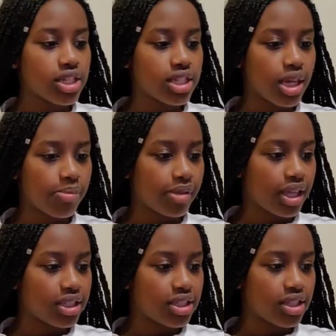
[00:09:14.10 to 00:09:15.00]
skip,
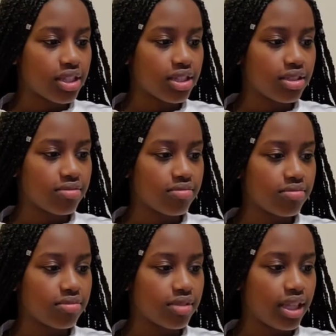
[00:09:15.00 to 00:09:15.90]
like, to the,
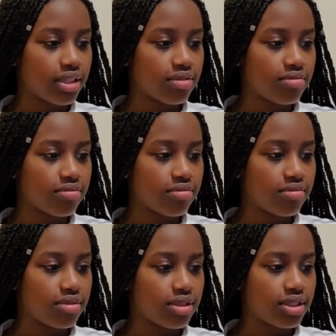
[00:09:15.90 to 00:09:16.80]
like,
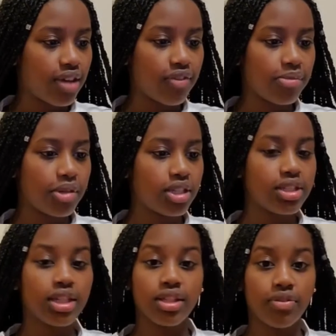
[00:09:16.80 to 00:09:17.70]
7 minutes
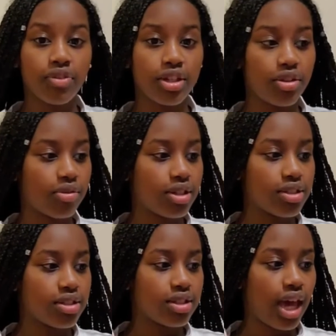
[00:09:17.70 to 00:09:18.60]
in the video,
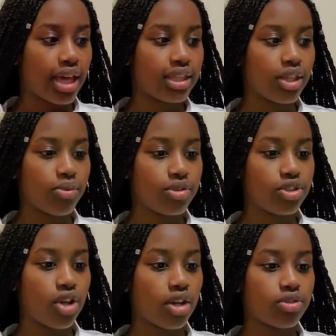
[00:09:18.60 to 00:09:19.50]
because I think we talked